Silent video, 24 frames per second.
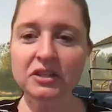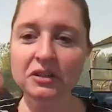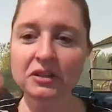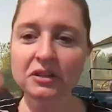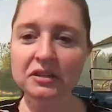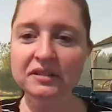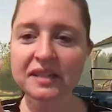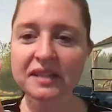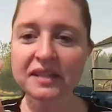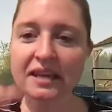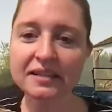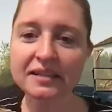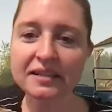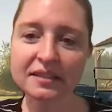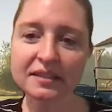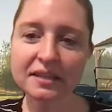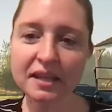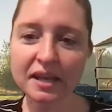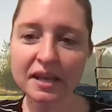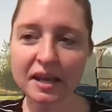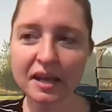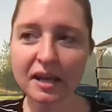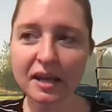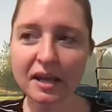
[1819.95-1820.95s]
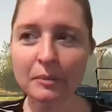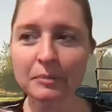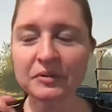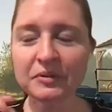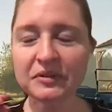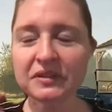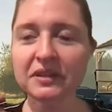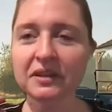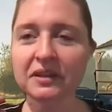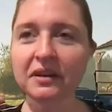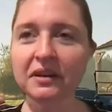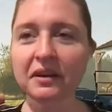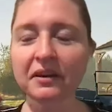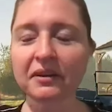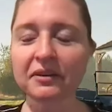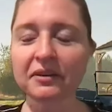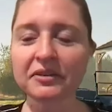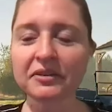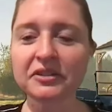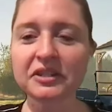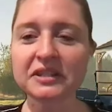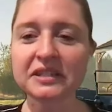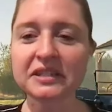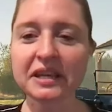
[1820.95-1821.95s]
she looks at his lips, you
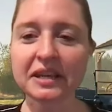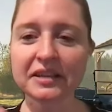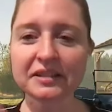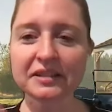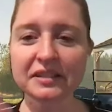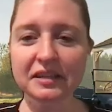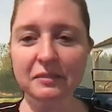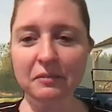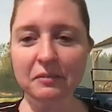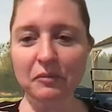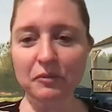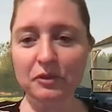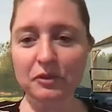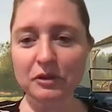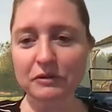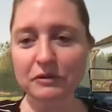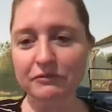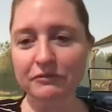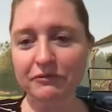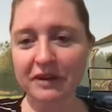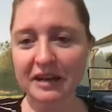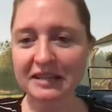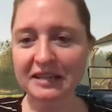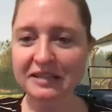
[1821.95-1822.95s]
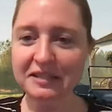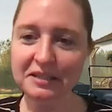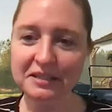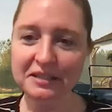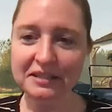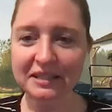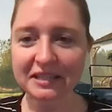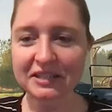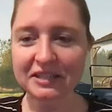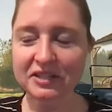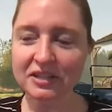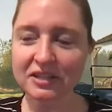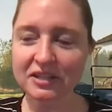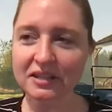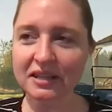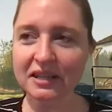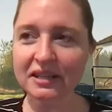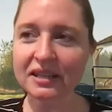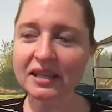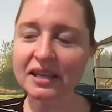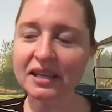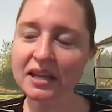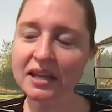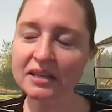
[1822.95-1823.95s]
know, she tells him, Do friends look at each other
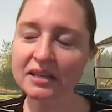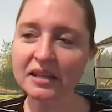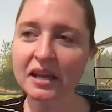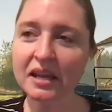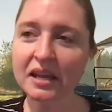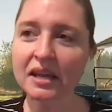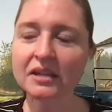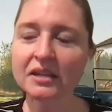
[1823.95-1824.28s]
like this?